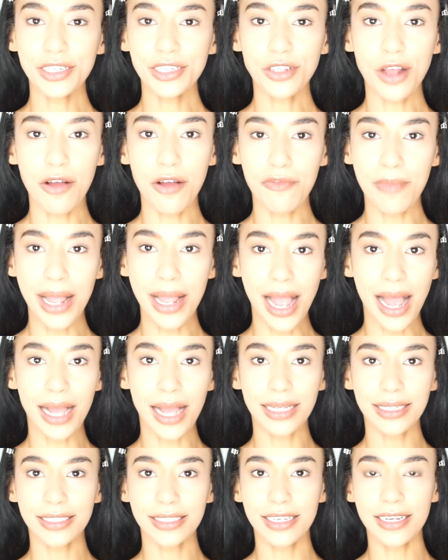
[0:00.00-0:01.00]
start off my
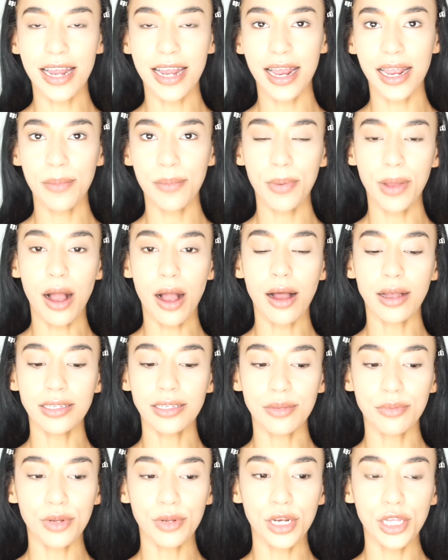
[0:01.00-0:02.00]
eyes today because
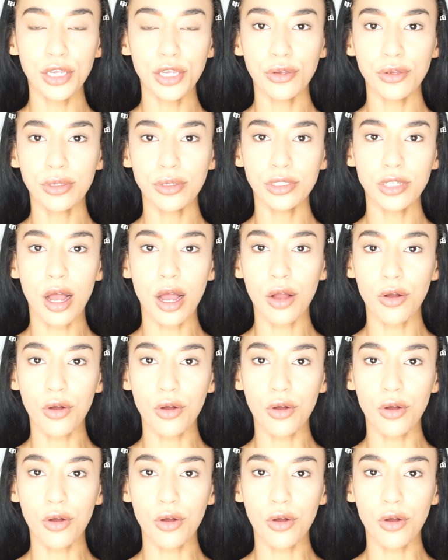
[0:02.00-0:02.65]
I'm gonna use dark